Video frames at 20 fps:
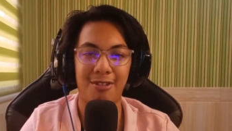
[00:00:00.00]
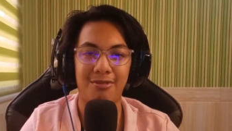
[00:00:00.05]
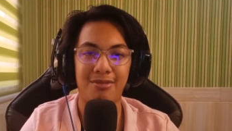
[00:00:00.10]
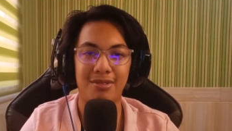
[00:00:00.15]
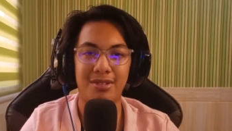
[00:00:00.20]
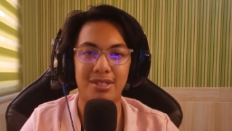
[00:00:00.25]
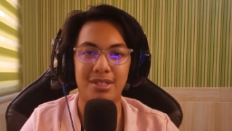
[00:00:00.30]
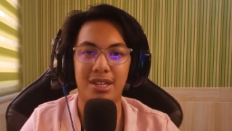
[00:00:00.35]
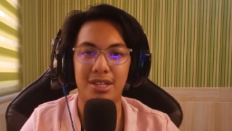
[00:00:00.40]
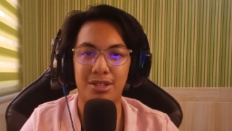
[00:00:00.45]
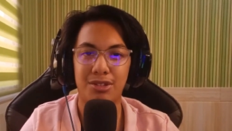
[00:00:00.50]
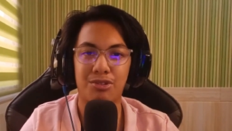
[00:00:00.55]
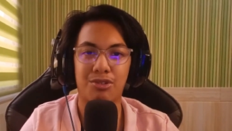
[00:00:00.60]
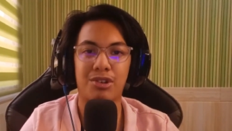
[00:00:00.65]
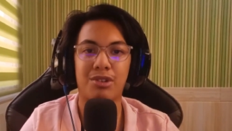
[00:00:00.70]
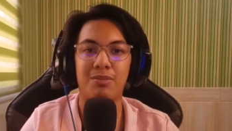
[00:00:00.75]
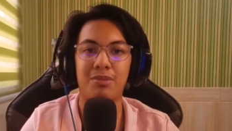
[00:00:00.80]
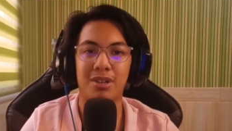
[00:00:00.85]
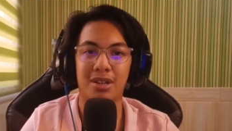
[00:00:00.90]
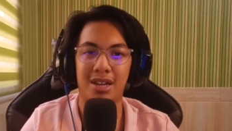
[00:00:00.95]
the
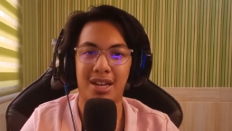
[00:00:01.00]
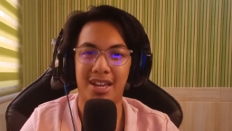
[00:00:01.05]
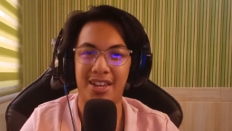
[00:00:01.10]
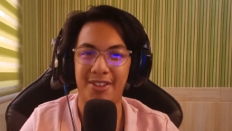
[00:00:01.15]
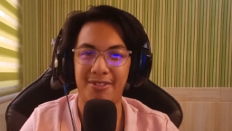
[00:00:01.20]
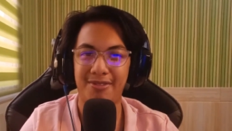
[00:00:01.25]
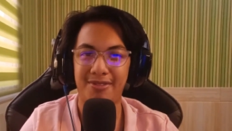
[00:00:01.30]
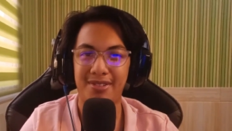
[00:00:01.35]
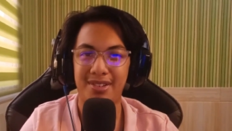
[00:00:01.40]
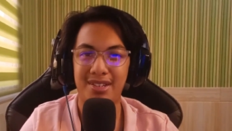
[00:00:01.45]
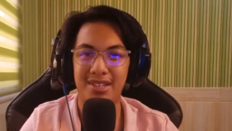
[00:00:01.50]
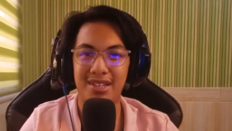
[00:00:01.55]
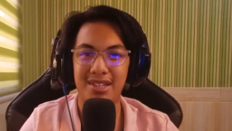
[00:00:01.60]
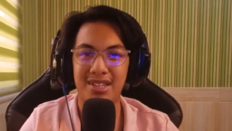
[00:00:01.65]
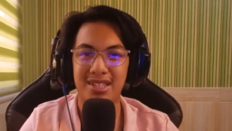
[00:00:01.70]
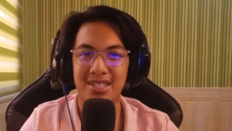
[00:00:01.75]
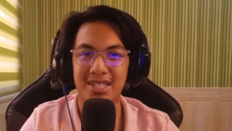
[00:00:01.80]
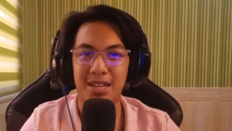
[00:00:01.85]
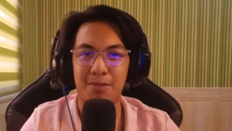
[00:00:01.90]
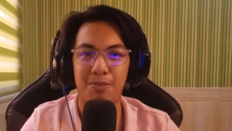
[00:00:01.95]
normal life
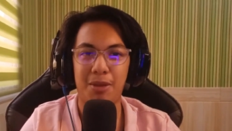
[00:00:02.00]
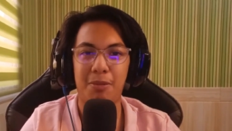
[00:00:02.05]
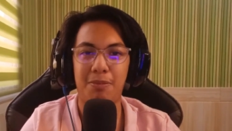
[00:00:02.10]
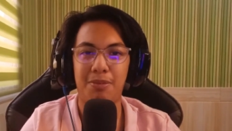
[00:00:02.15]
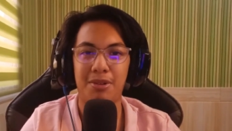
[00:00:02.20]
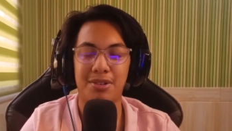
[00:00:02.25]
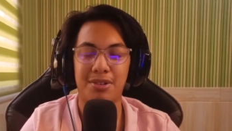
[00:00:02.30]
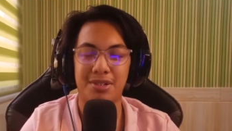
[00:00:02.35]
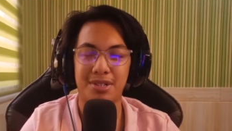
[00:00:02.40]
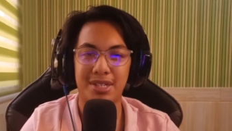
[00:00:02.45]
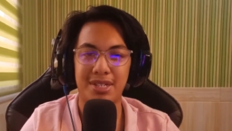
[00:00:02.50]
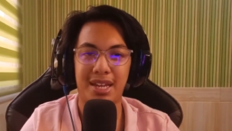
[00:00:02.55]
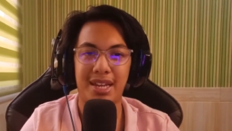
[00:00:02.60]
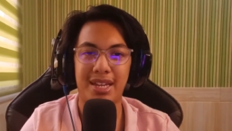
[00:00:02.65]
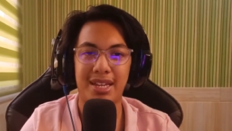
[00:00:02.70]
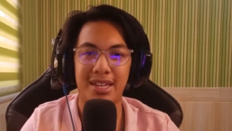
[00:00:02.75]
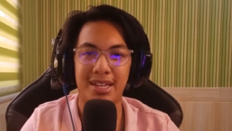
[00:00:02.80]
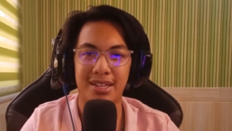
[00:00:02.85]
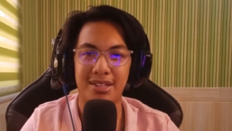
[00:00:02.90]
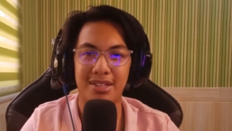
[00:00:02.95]
that people are
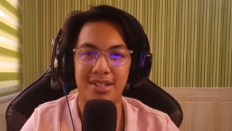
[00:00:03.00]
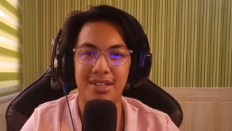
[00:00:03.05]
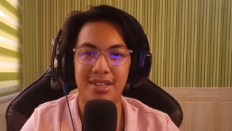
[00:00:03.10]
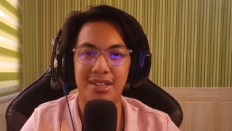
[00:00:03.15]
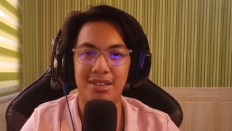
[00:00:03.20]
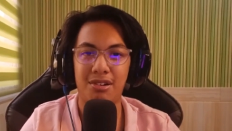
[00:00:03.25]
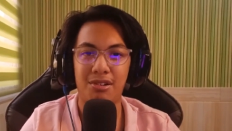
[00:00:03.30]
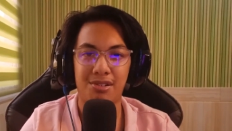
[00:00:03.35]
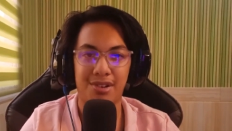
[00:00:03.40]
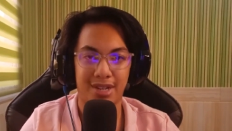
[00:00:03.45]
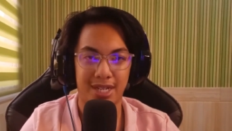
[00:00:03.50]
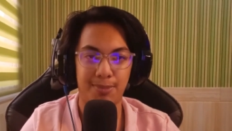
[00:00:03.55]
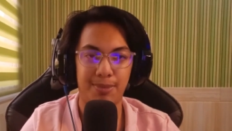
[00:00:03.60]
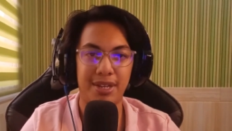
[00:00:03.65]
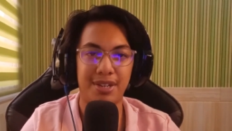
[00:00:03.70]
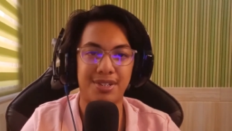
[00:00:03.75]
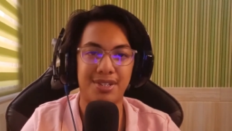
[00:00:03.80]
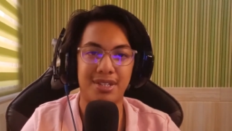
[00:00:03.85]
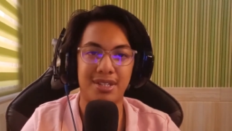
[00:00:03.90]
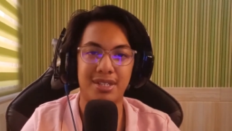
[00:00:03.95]
saying or
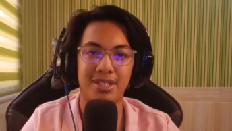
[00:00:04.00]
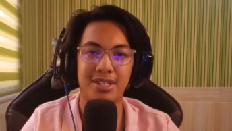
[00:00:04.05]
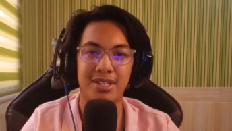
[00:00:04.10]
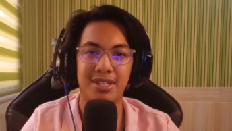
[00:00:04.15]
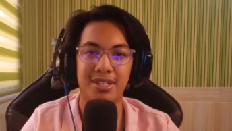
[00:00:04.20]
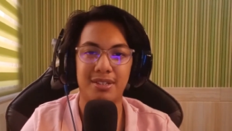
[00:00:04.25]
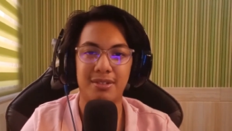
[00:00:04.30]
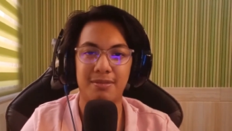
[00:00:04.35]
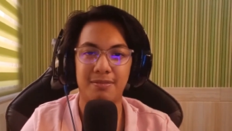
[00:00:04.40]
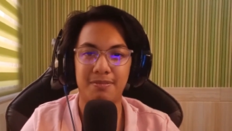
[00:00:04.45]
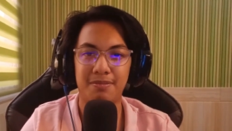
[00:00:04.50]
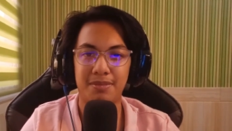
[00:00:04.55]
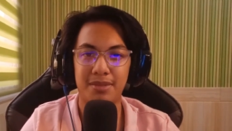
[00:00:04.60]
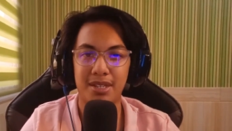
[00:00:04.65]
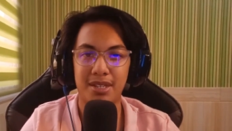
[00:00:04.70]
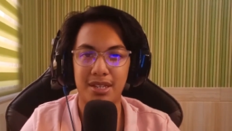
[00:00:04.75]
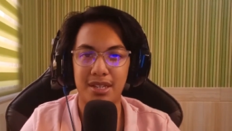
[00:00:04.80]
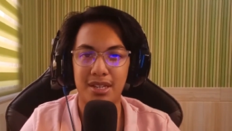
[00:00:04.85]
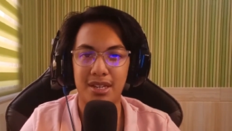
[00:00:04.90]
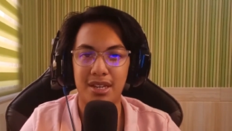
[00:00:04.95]
experiencing.
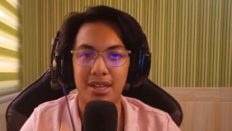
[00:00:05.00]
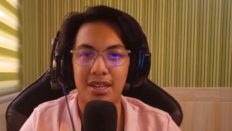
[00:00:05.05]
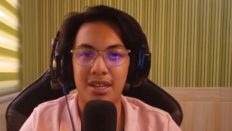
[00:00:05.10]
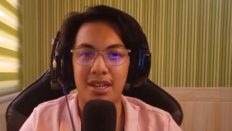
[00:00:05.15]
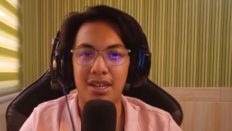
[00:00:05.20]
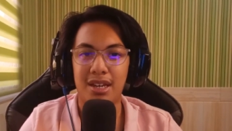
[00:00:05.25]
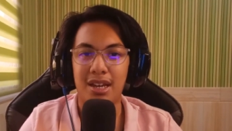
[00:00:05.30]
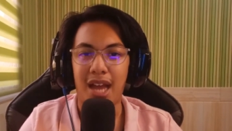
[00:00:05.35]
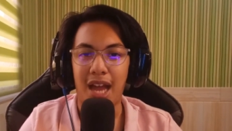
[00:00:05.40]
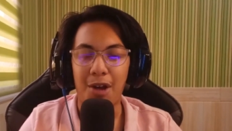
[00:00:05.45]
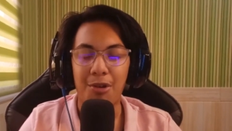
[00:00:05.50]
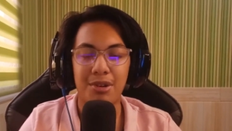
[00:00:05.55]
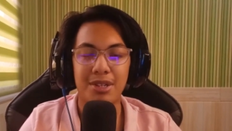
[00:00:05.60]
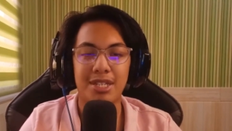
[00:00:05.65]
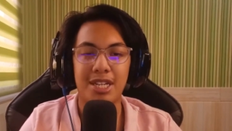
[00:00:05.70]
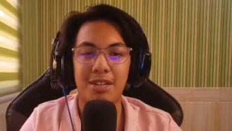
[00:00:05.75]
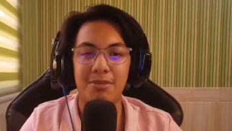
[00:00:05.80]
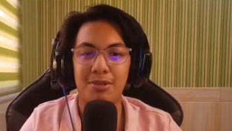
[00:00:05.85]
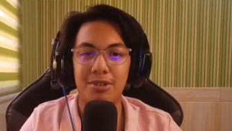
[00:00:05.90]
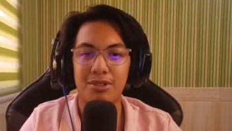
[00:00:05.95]
I was
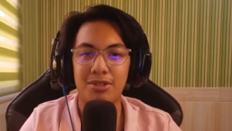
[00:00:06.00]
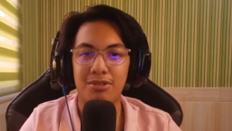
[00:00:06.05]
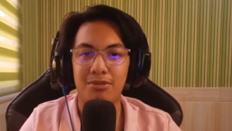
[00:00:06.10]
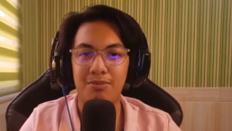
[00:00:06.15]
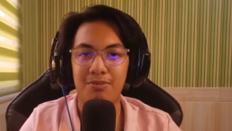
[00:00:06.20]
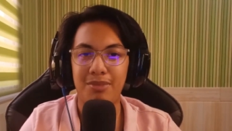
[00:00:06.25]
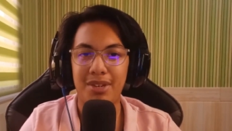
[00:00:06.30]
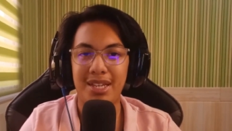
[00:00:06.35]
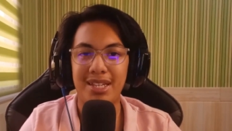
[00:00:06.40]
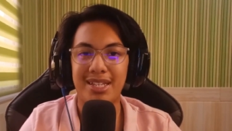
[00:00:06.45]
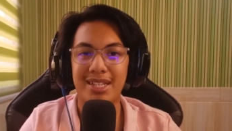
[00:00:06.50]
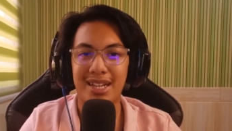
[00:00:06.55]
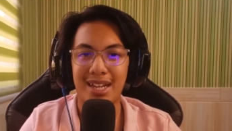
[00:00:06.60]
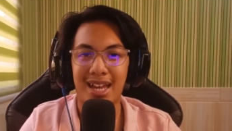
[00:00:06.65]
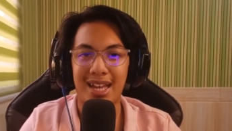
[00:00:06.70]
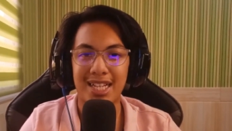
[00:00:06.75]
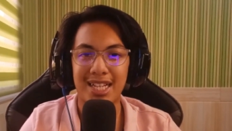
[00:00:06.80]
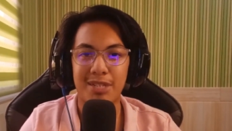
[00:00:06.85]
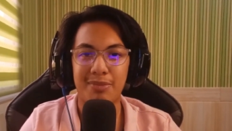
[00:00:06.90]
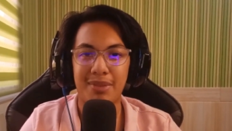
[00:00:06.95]
able to meet
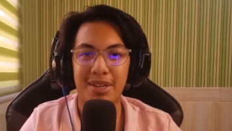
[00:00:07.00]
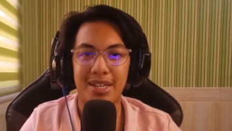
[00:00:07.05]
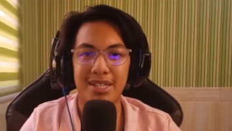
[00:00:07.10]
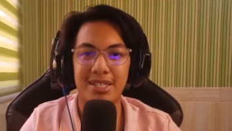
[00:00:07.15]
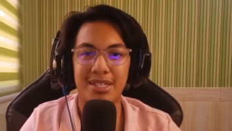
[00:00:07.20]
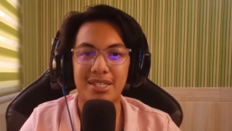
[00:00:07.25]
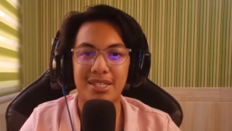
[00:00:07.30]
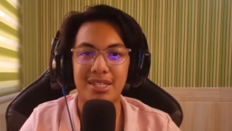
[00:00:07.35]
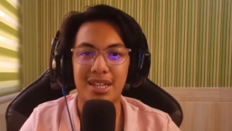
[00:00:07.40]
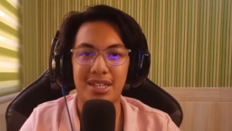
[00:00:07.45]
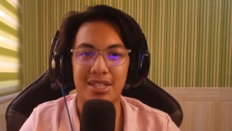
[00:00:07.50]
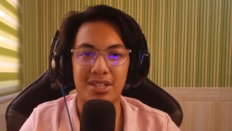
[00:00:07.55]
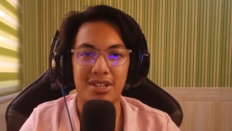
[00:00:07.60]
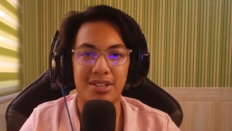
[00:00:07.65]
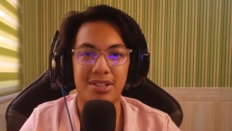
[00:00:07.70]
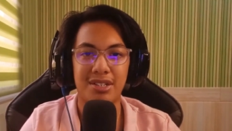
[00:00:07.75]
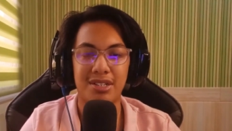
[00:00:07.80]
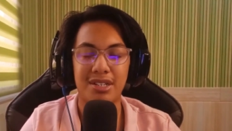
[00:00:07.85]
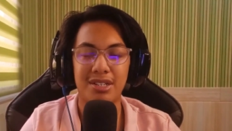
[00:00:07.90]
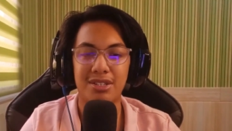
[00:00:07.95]
classmates that
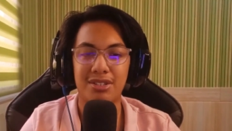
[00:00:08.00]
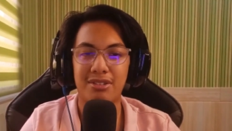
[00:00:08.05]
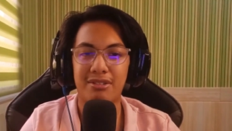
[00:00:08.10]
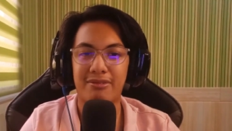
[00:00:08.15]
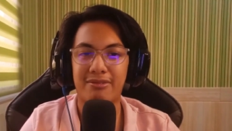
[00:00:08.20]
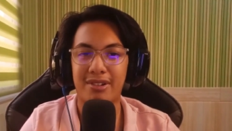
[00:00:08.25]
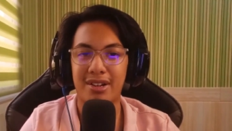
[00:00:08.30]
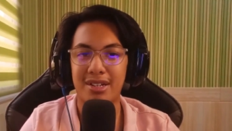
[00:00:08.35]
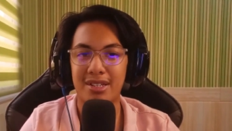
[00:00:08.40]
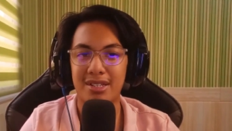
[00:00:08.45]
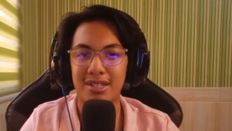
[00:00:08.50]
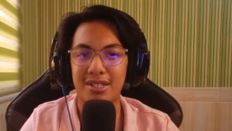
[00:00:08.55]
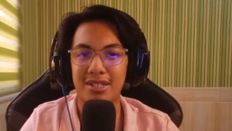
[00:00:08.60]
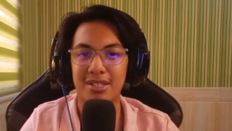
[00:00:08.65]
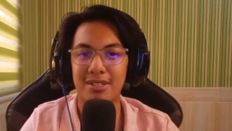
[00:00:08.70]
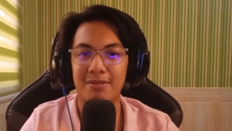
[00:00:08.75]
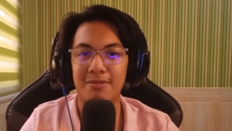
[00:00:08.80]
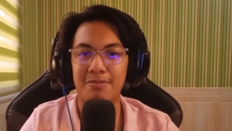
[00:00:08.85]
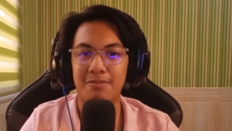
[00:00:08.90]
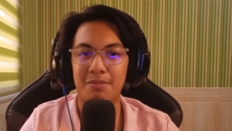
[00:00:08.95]
turned into friends,
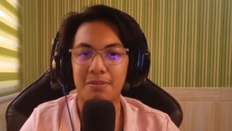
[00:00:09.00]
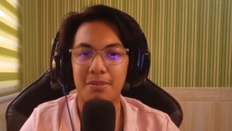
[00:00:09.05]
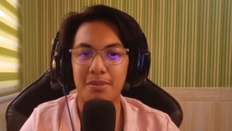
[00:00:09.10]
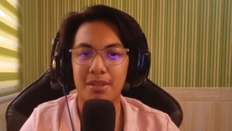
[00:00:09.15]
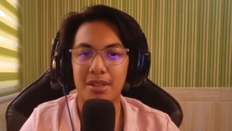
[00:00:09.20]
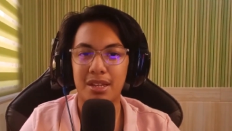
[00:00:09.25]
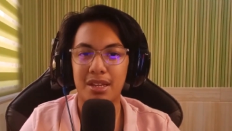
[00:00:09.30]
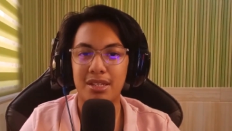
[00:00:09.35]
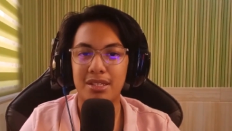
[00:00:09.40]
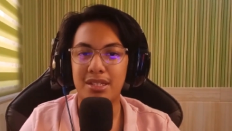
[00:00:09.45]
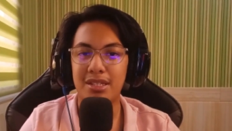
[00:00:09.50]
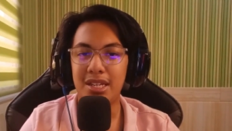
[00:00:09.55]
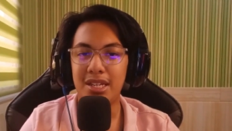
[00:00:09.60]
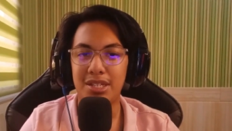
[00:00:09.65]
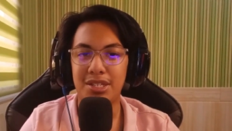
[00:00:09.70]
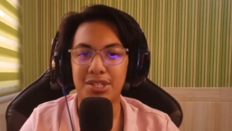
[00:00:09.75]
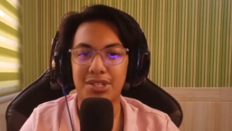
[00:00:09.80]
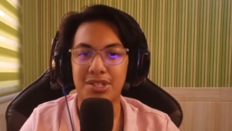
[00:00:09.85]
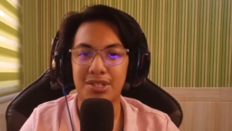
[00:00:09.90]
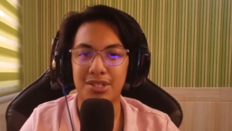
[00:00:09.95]

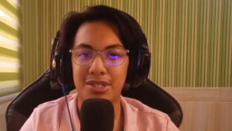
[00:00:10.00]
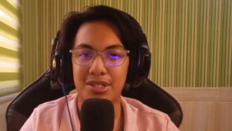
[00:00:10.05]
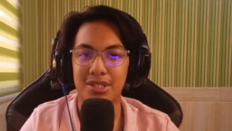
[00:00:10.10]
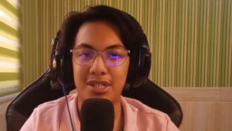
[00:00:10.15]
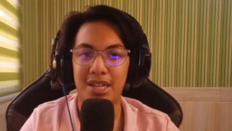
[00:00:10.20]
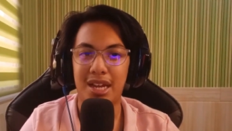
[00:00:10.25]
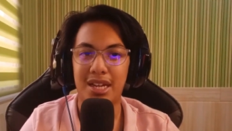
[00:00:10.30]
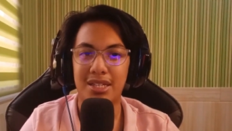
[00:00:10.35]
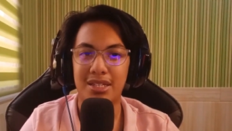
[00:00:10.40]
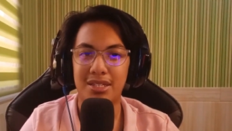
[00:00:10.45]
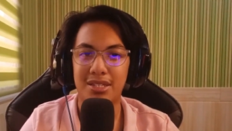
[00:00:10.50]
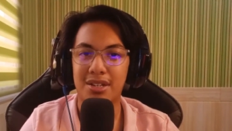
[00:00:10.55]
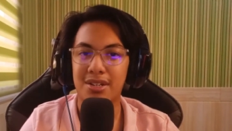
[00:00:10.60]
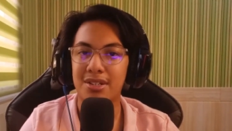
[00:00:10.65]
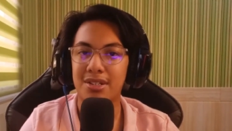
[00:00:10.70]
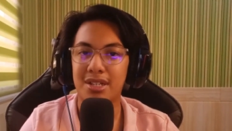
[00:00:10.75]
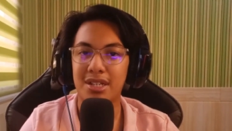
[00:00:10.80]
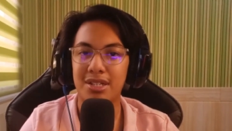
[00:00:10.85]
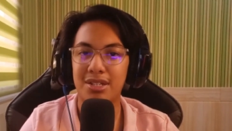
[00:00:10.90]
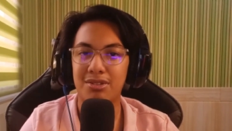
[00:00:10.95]
teachers that
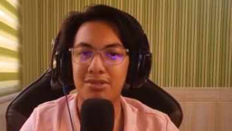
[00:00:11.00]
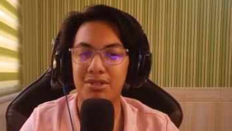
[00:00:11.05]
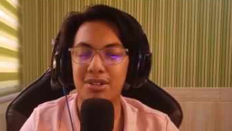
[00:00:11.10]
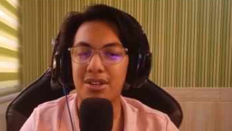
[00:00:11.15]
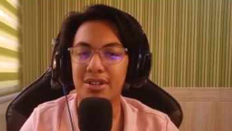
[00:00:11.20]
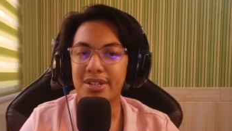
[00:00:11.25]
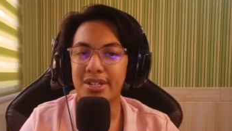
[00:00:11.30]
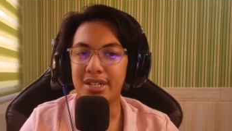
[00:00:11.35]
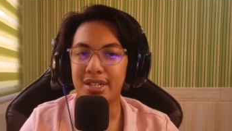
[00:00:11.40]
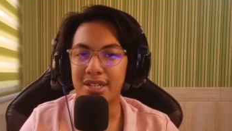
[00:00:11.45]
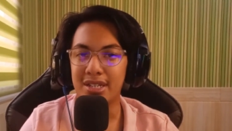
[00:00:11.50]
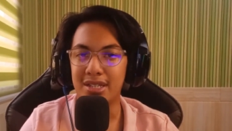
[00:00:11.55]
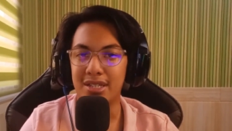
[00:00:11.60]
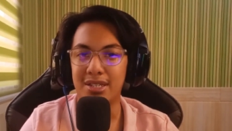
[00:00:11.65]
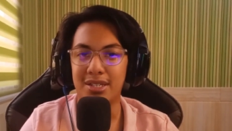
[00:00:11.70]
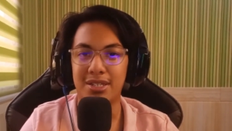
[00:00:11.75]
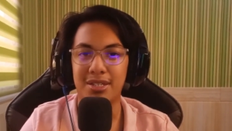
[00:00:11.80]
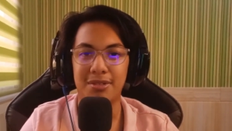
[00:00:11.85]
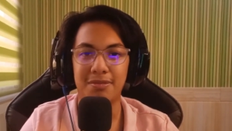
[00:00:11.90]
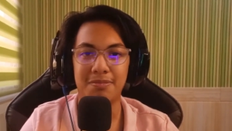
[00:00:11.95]
turned into
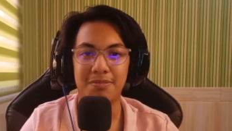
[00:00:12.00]
guardians.